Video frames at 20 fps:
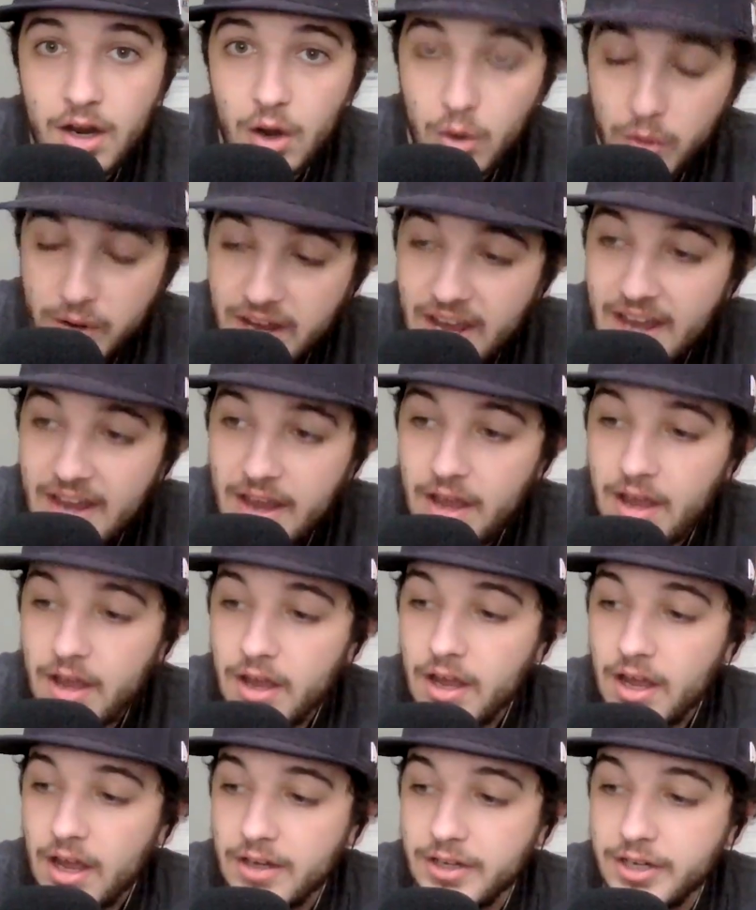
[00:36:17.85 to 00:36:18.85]
Okay.
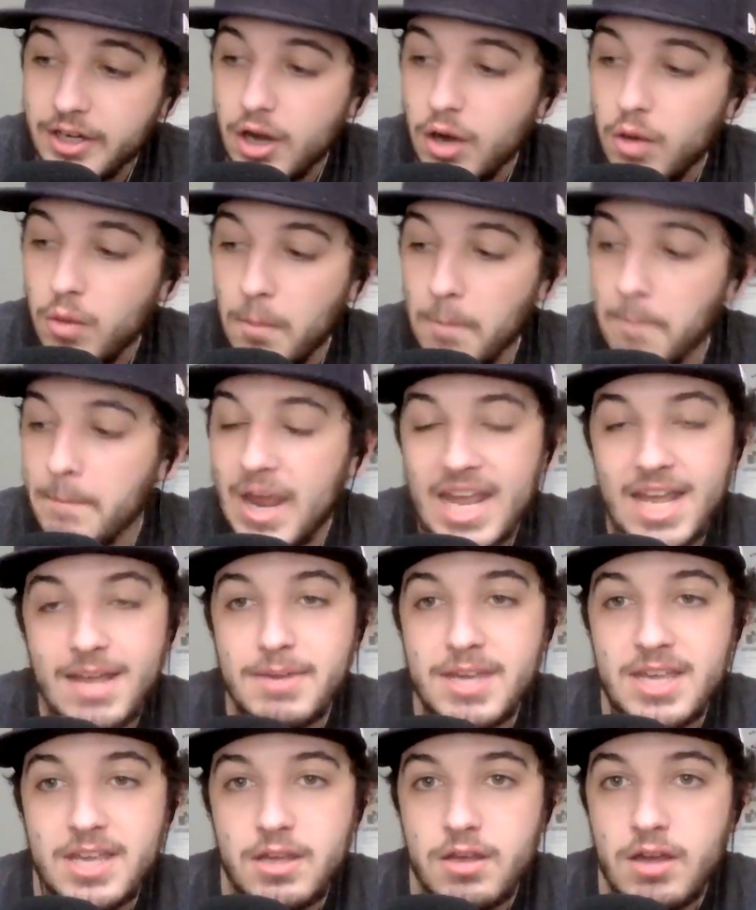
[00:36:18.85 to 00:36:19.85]
You know,
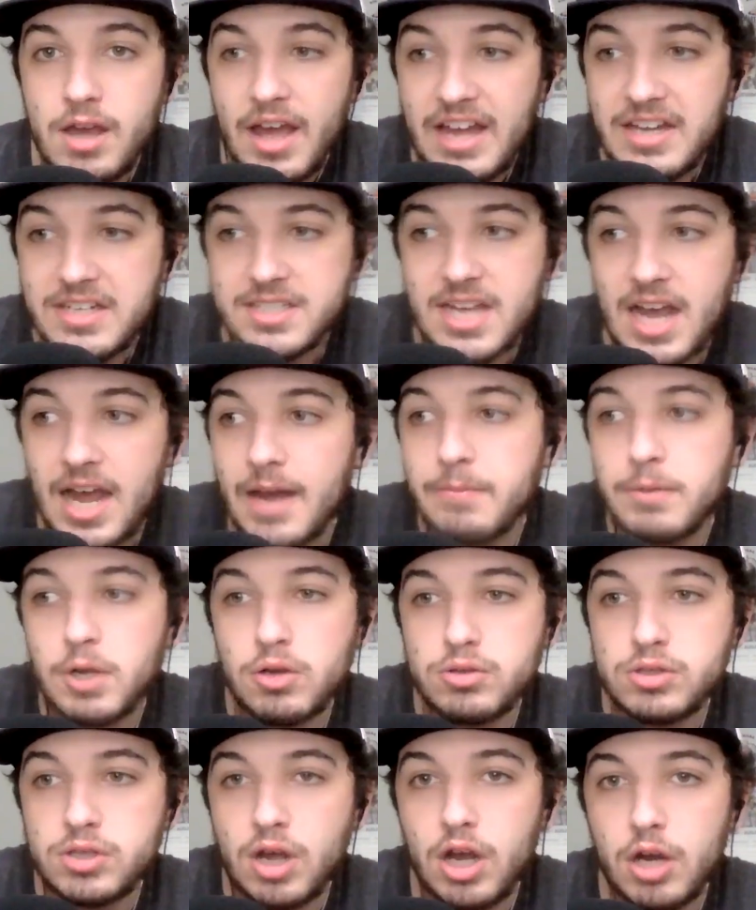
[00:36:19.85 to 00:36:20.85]
maybe as time
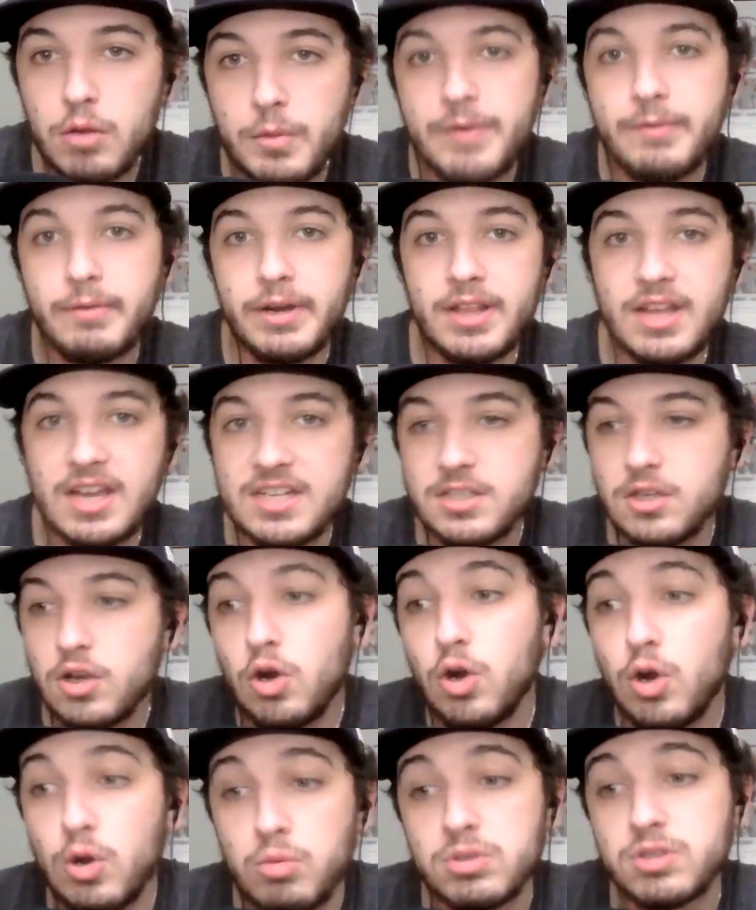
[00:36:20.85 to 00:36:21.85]
goes on, we realize,
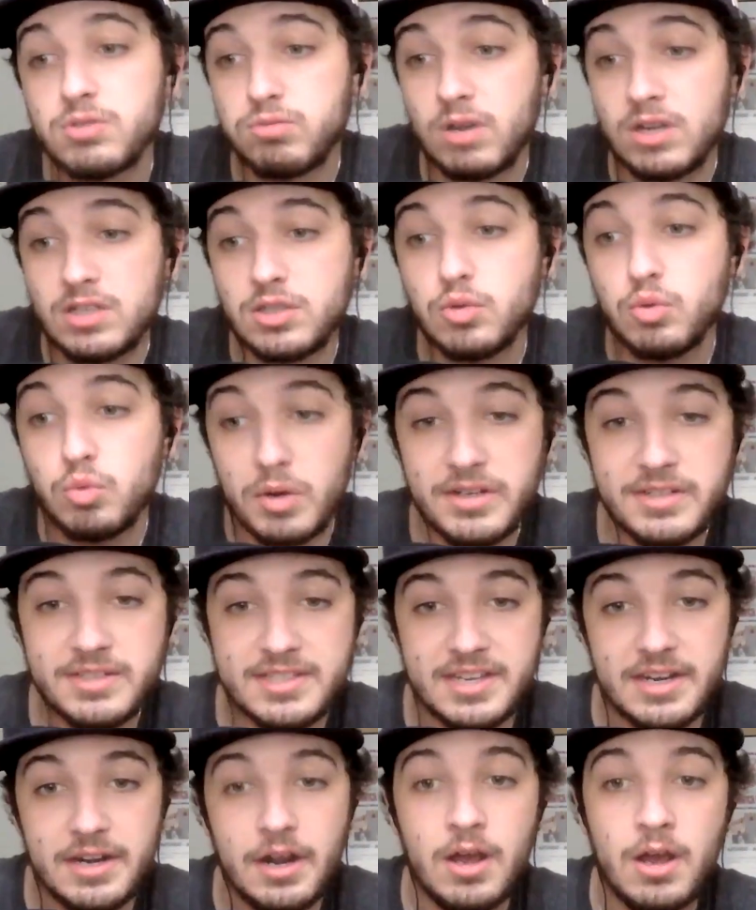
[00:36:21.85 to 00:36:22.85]
oh, it was Russell
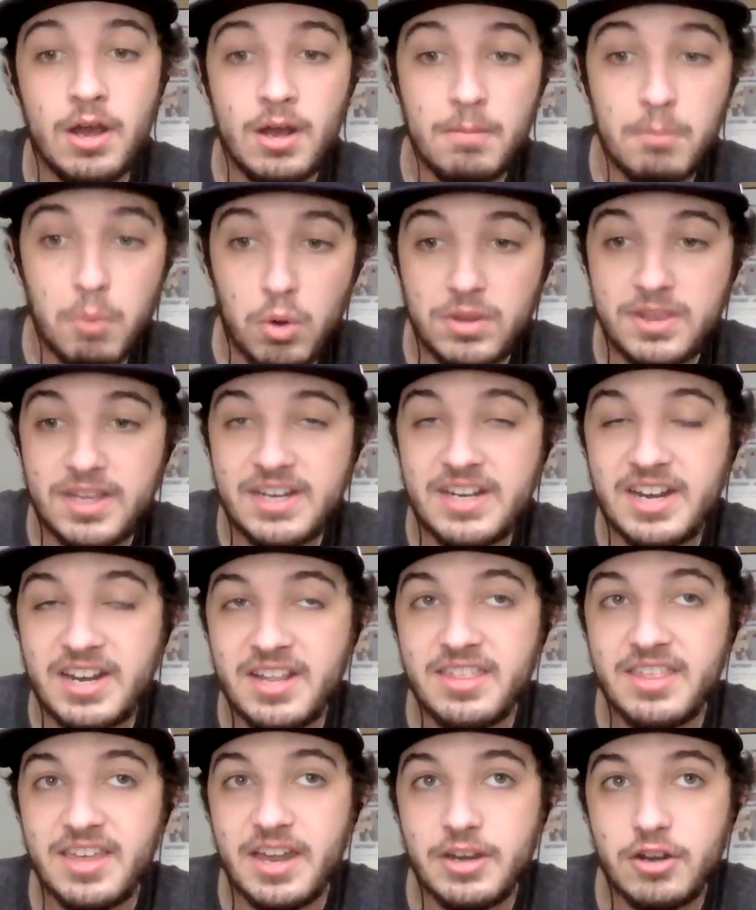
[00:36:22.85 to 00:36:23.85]
Wilson more than
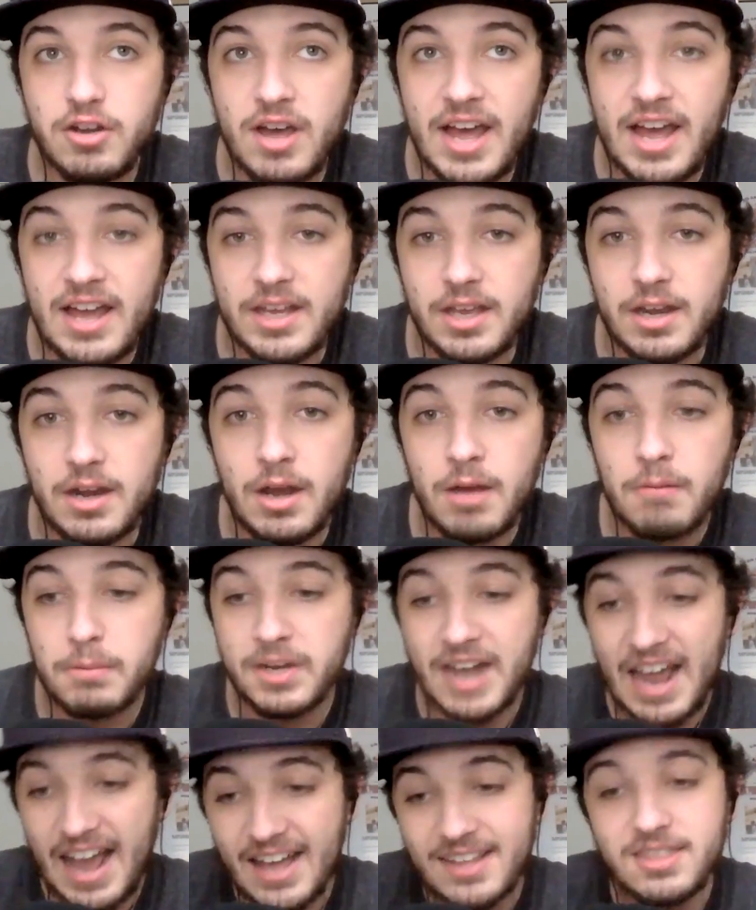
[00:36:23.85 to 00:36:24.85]
Nathaniel Hackett.
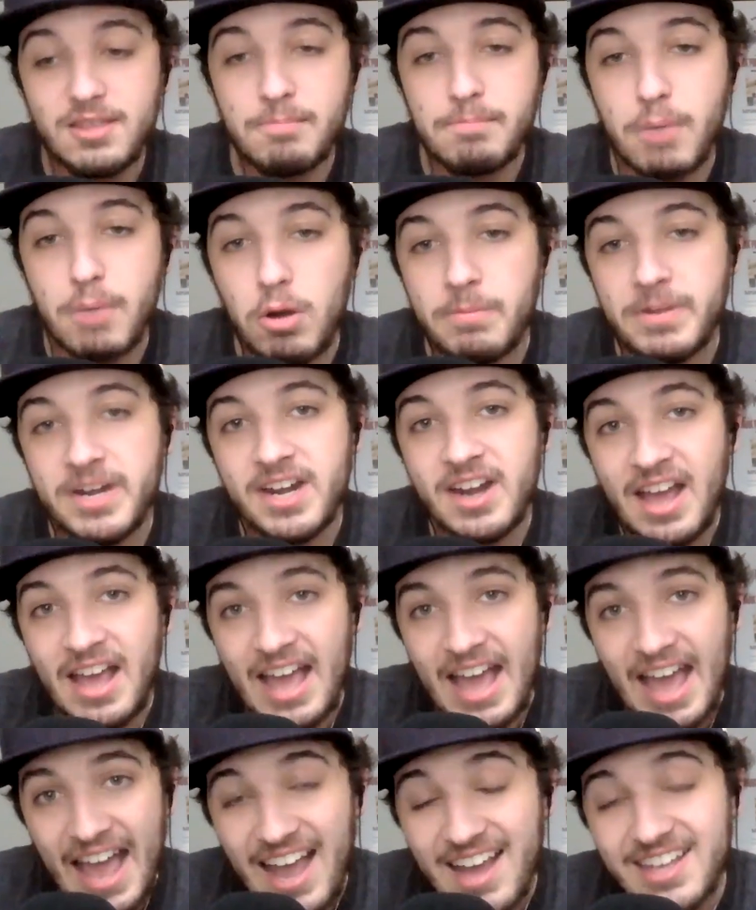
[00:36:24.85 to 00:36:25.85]
But at the moment,
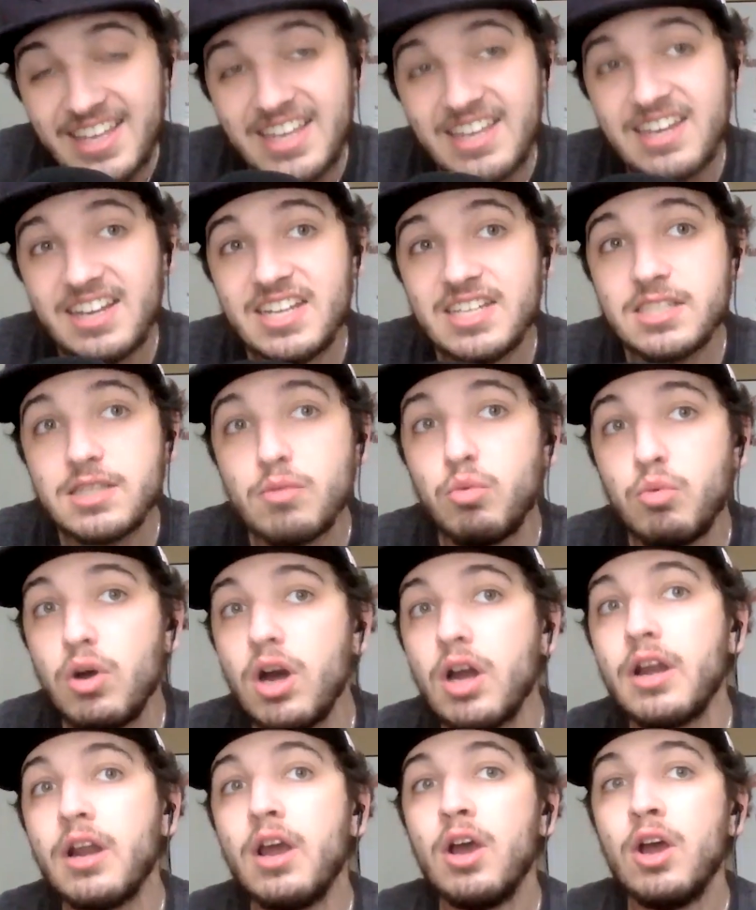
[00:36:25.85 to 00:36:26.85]
Hackett is the
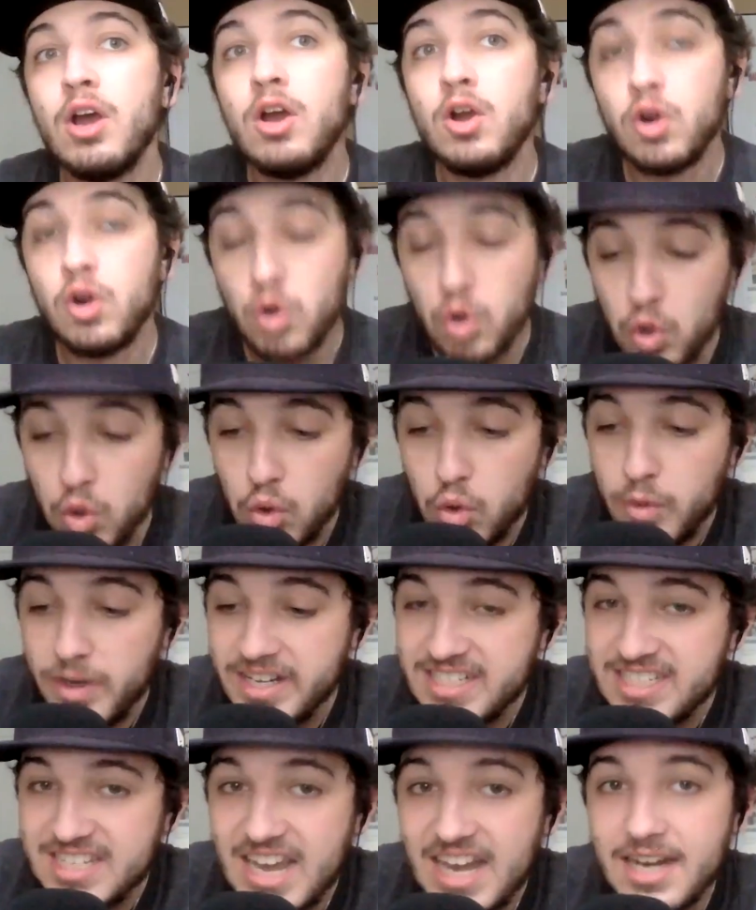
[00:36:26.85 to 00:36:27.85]
one
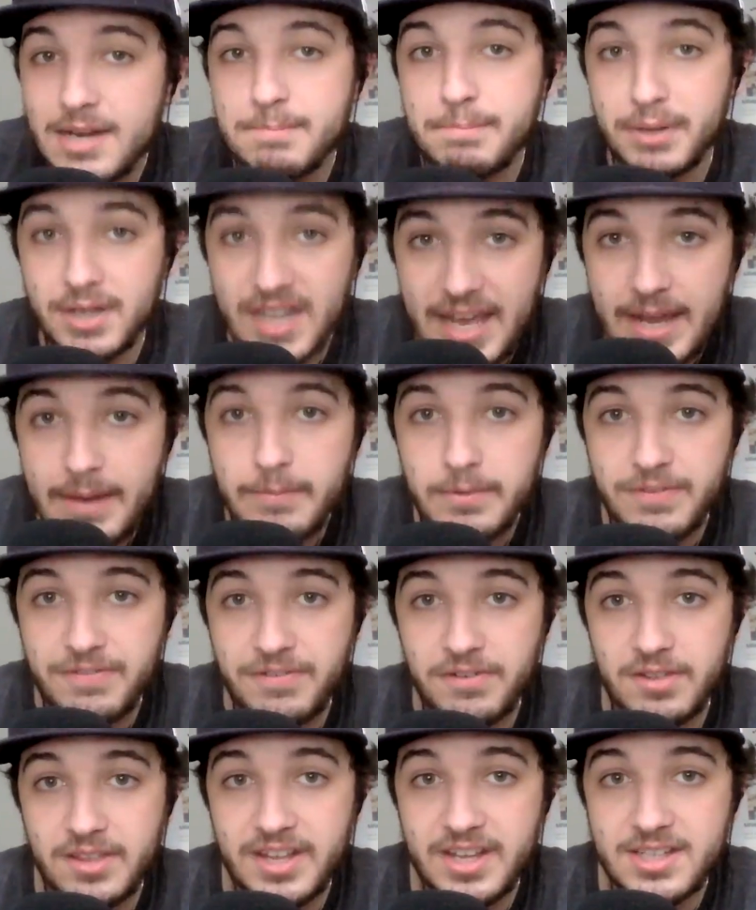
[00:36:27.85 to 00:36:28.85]
who is getting blamed
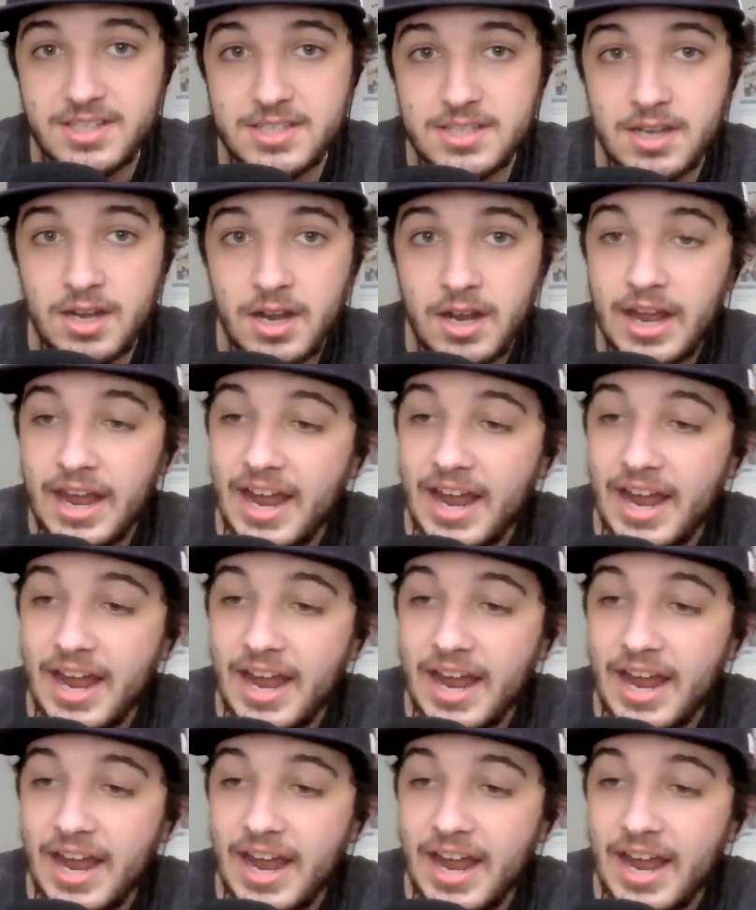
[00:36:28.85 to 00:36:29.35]
for this.